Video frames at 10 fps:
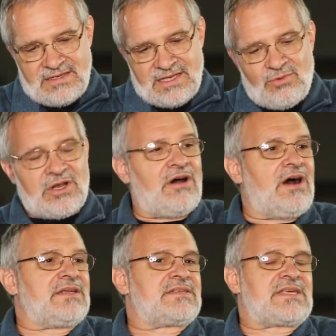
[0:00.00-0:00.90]
He went
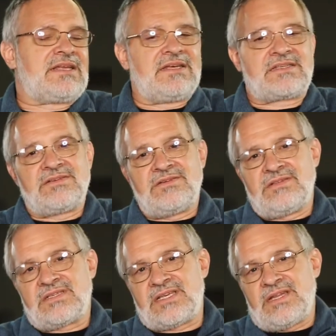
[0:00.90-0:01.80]
on and said that soon
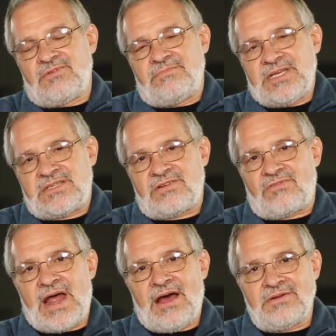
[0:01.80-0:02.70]
the city would be
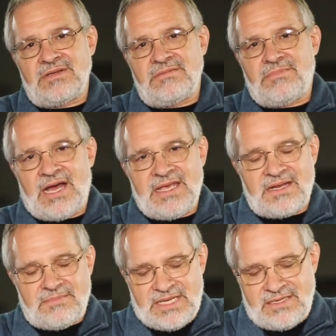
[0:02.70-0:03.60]
surrounded by
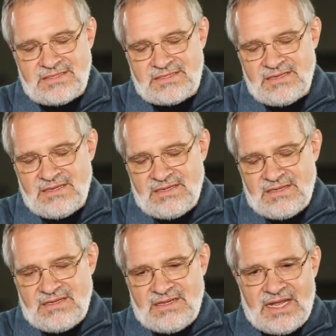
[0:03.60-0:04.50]
enemies
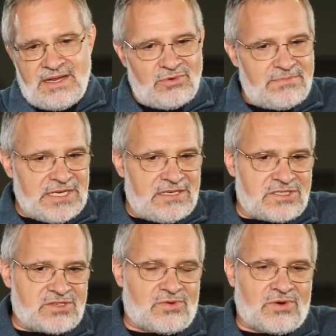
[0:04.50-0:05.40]
and it would be
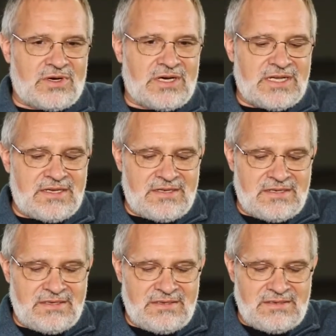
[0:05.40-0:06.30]
destroyed
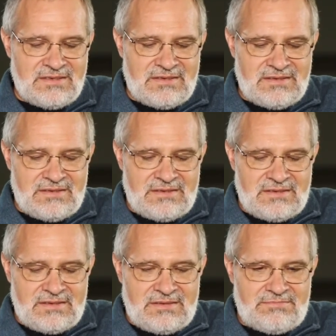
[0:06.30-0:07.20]

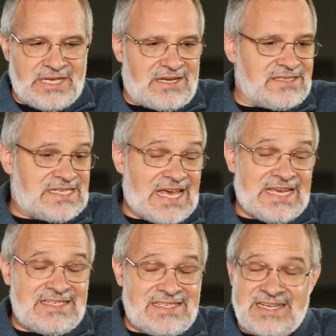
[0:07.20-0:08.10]
because
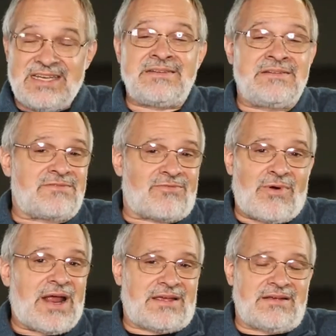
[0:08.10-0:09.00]
they didn't
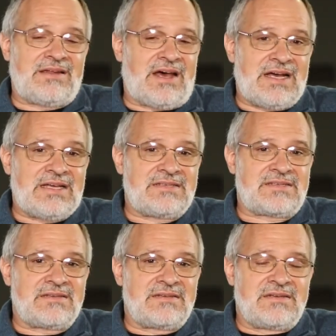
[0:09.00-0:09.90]

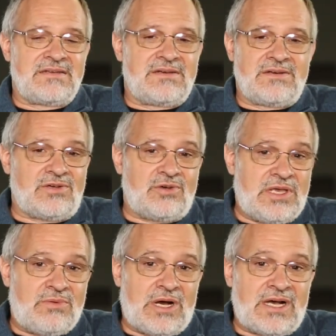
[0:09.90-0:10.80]
recognize who
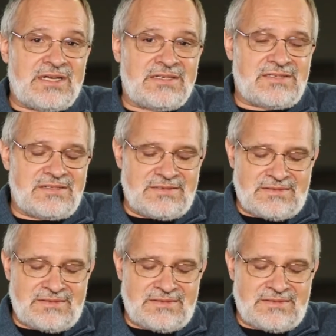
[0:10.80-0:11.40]
he was.